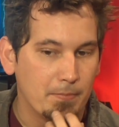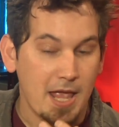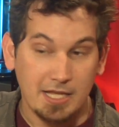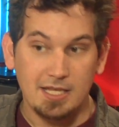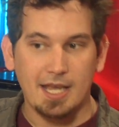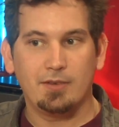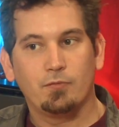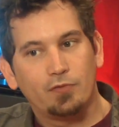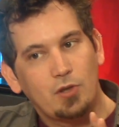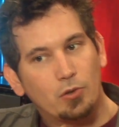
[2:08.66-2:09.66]
And,
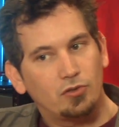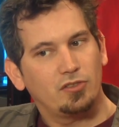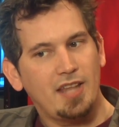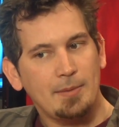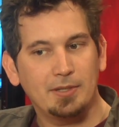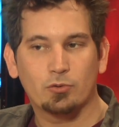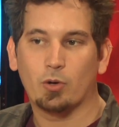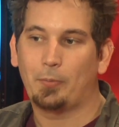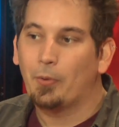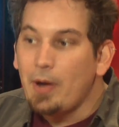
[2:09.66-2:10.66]
and those nameless
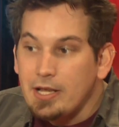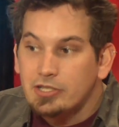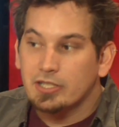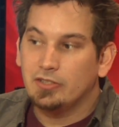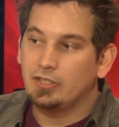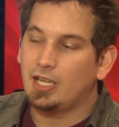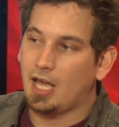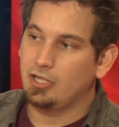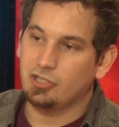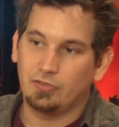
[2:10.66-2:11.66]
corporations, you
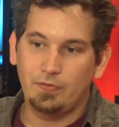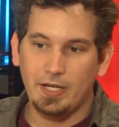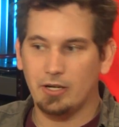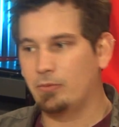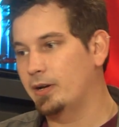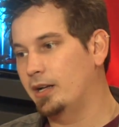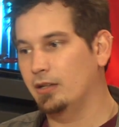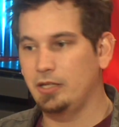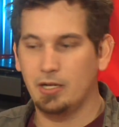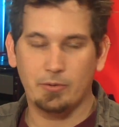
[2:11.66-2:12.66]
kind of just figure,
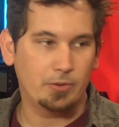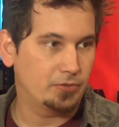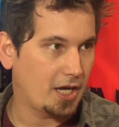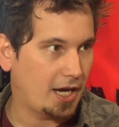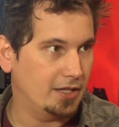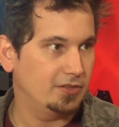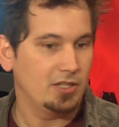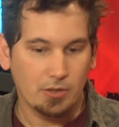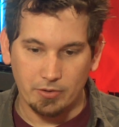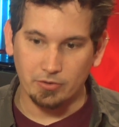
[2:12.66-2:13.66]
well, you know, those guys, you
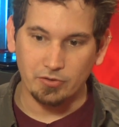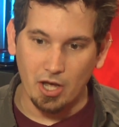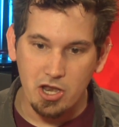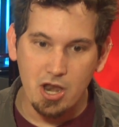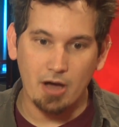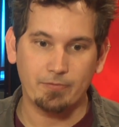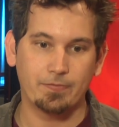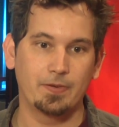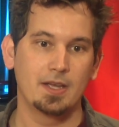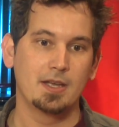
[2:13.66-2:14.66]
know, there's
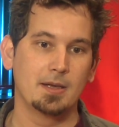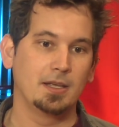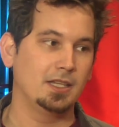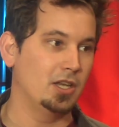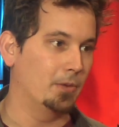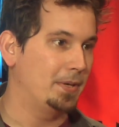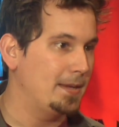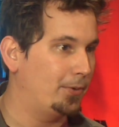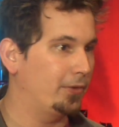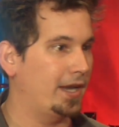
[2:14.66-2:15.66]
enough. You know,
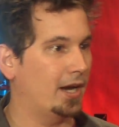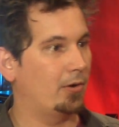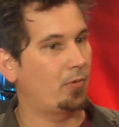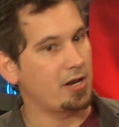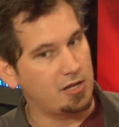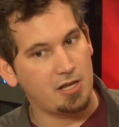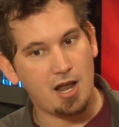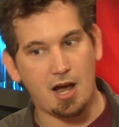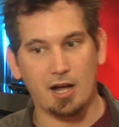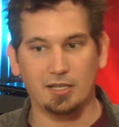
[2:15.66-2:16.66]
people there running the
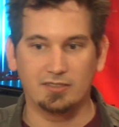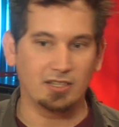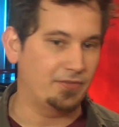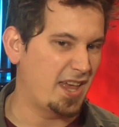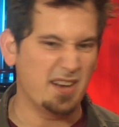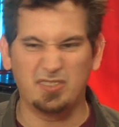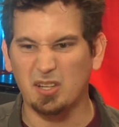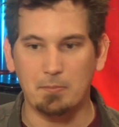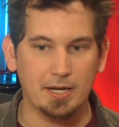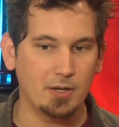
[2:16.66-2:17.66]
knock and stuff that if
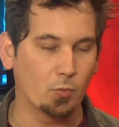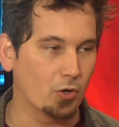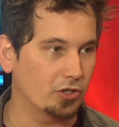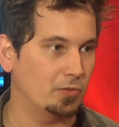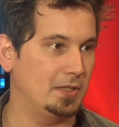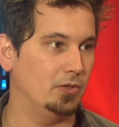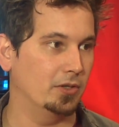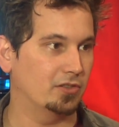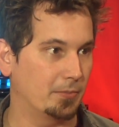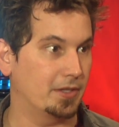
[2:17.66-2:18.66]
somebody were to be
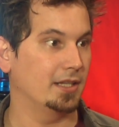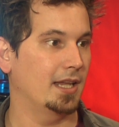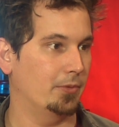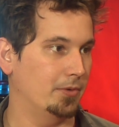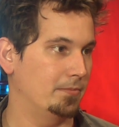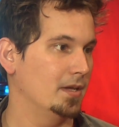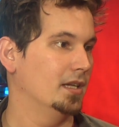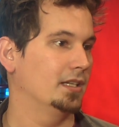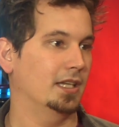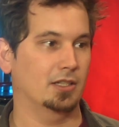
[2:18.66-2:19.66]
doing something, they would
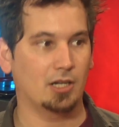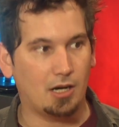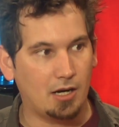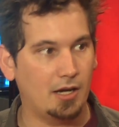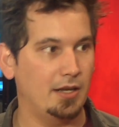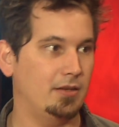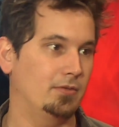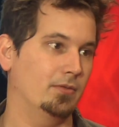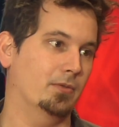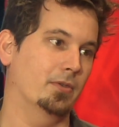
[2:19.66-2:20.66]
get caught
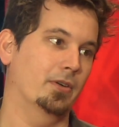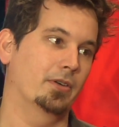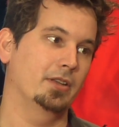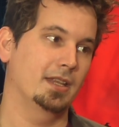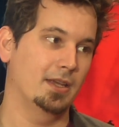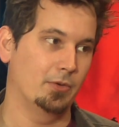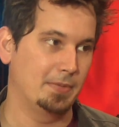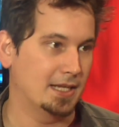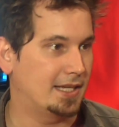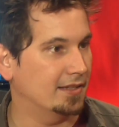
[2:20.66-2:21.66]
or yeah, they you, would
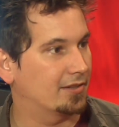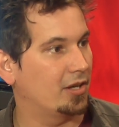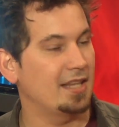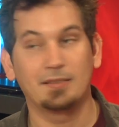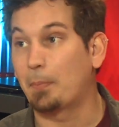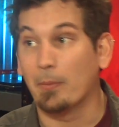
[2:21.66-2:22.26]
be against, the, it's so.